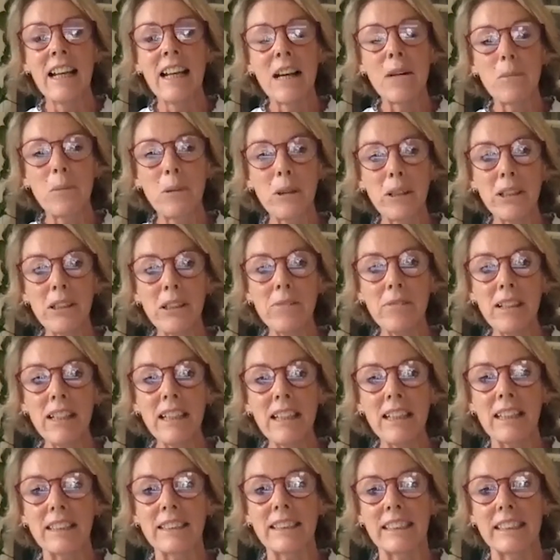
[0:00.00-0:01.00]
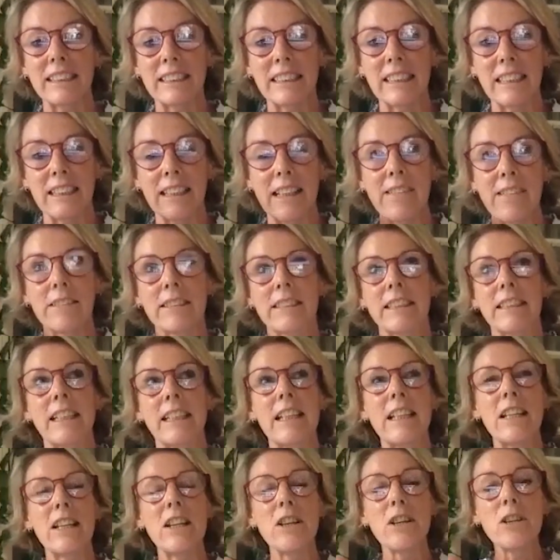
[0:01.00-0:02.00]
And what you realize is that there is an
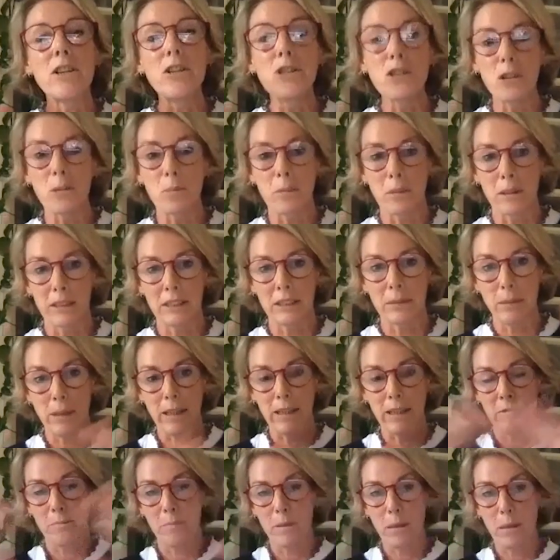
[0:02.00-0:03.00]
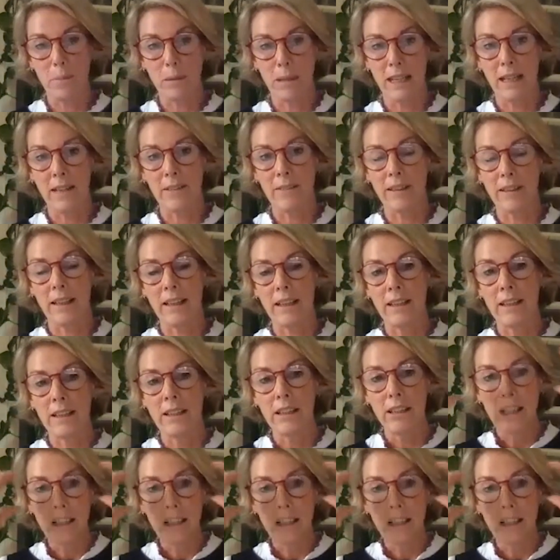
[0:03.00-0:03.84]
enormous swathe of people out there